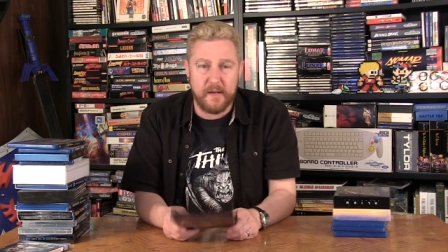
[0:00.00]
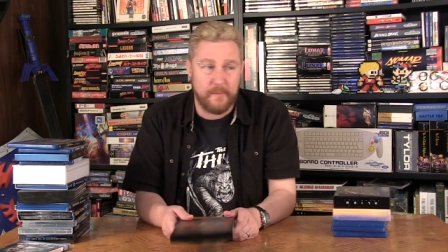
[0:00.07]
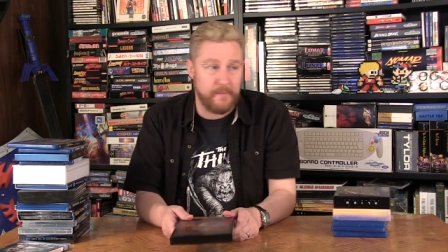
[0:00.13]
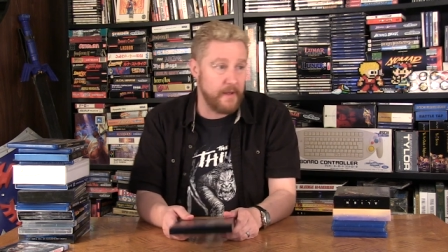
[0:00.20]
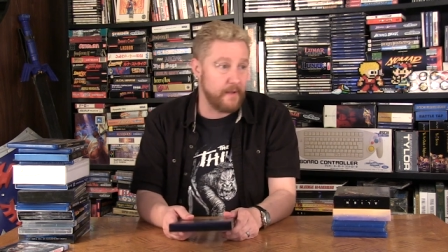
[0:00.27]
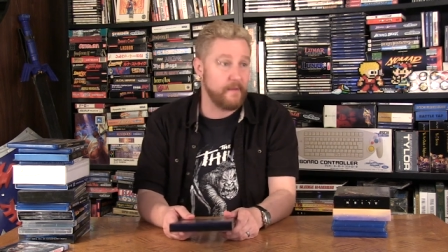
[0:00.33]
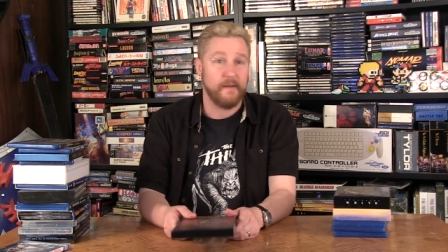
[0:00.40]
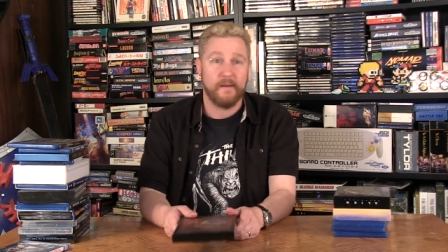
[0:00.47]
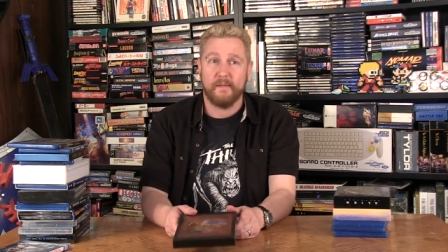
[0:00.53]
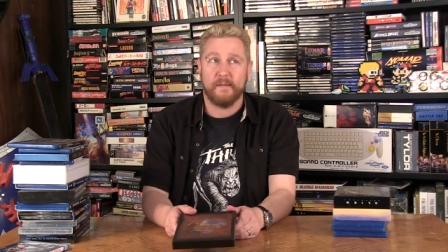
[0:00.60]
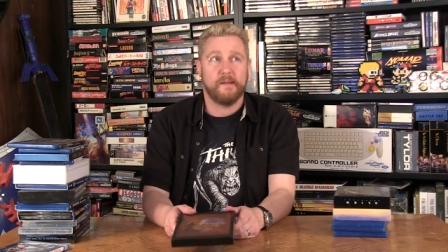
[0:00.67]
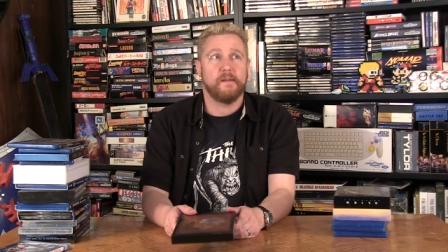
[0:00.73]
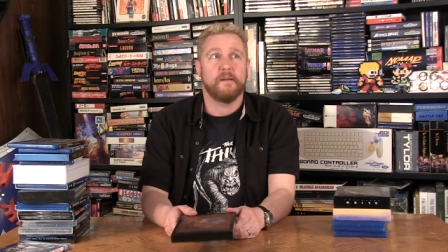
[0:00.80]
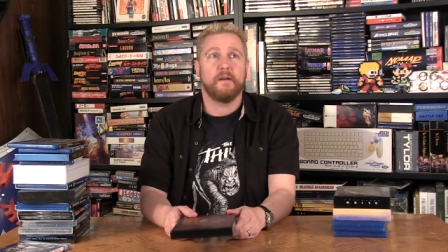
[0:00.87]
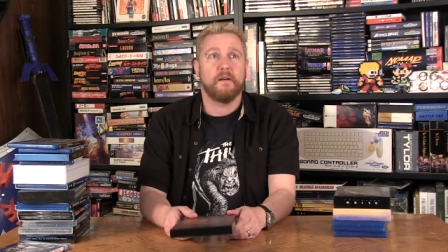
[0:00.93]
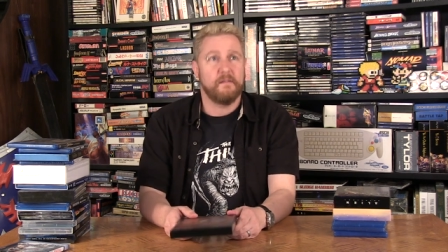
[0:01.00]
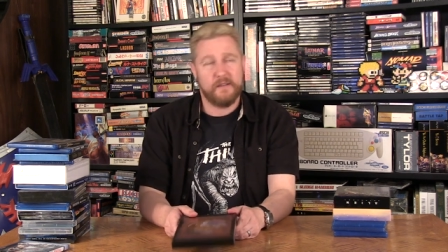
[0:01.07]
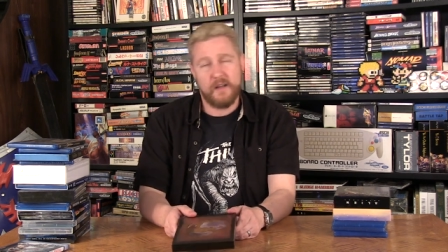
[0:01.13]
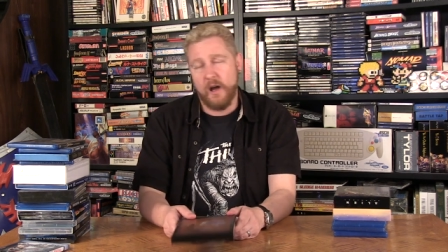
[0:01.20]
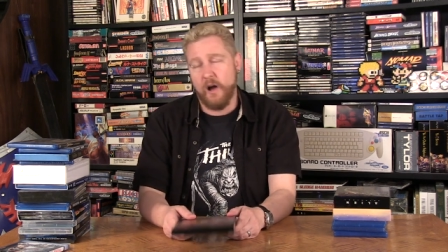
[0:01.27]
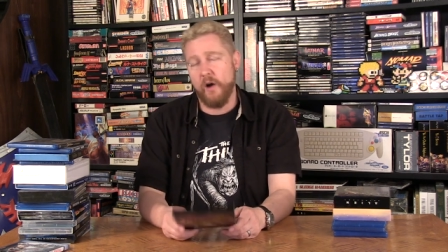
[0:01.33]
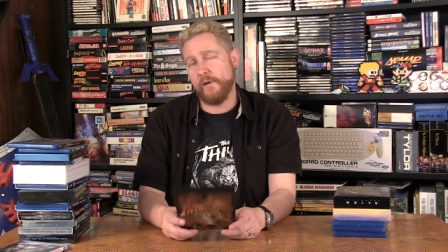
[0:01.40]
And I'm like,
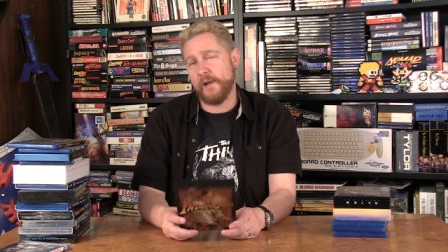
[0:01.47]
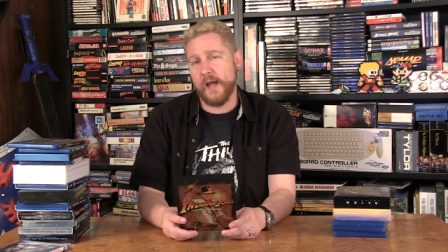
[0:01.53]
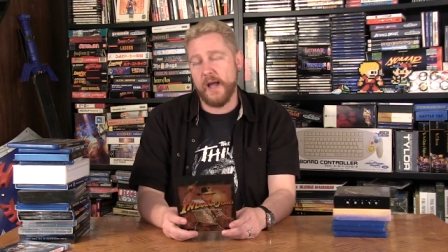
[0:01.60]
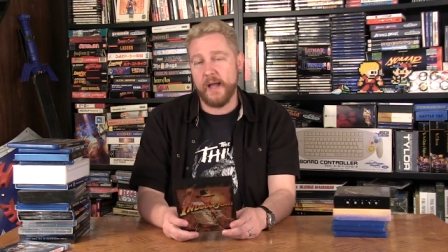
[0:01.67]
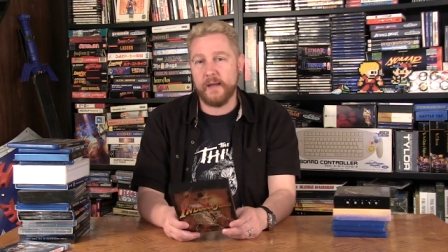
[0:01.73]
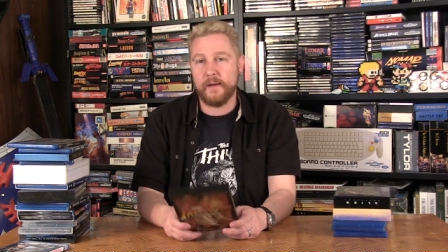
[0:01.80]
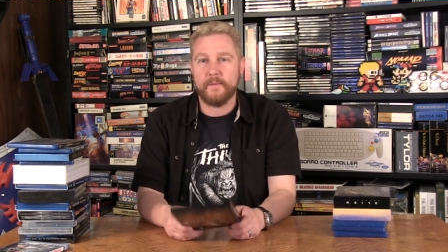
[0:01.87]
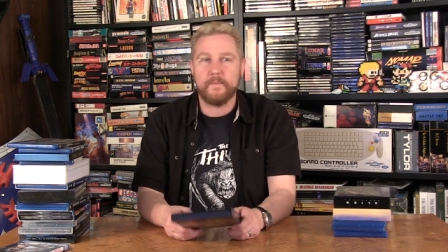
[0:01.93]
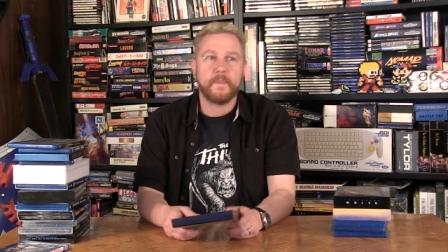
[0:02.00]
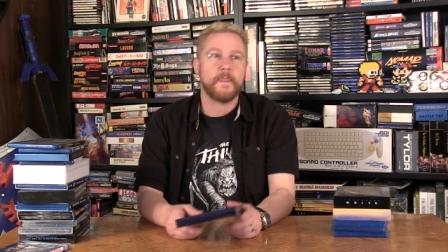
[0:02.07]
yeah, okay.